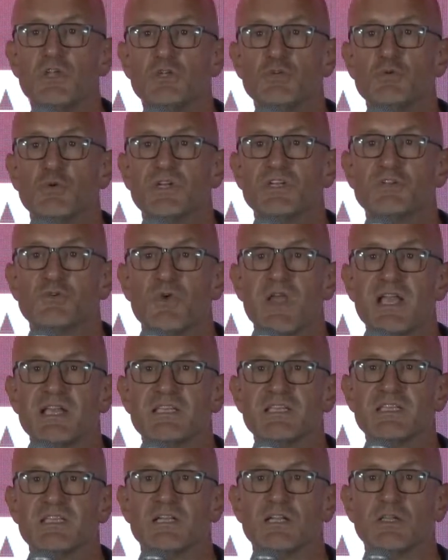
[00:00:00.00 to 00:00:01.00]
to
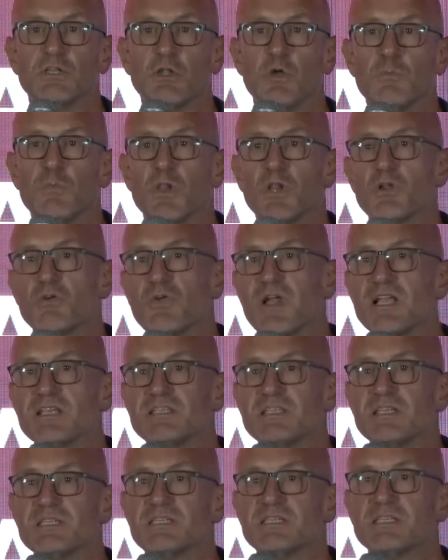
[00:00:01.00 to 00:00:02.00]
address the global
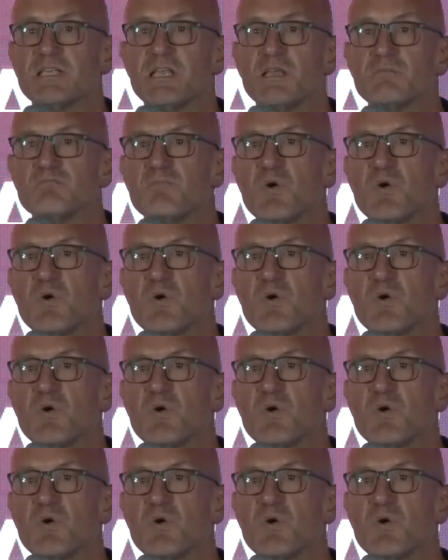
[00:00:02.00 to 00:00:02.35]
crisis